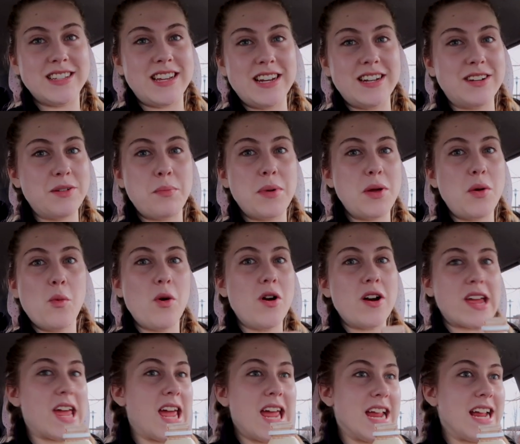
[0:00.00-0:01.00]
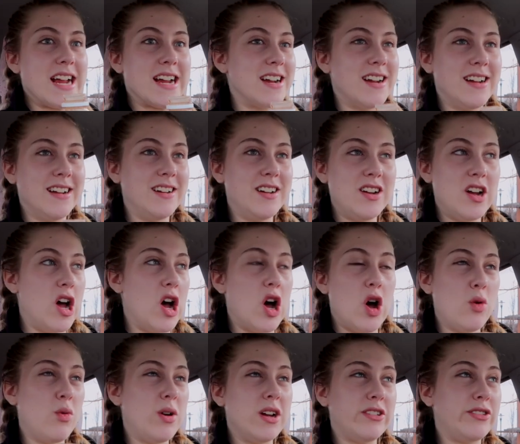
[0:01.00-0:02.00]
Need to be working.
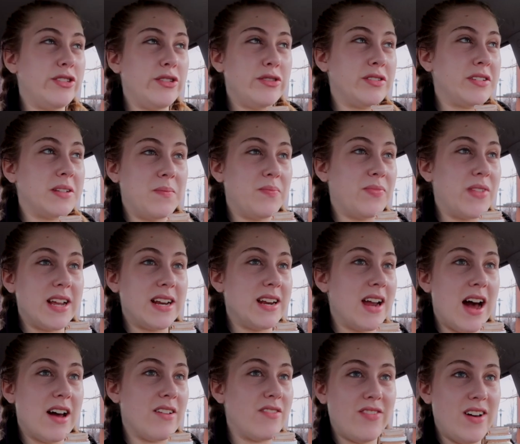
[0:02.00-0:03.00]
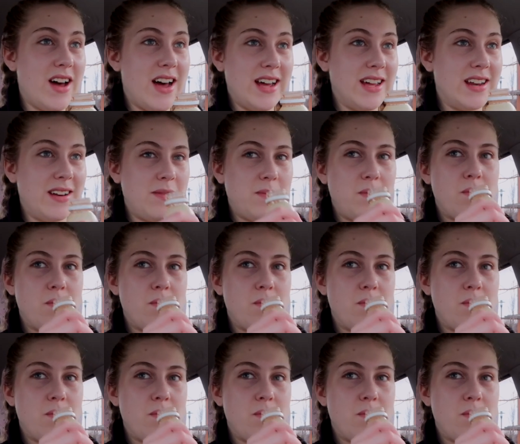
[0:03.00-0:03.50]
Always do something not fun.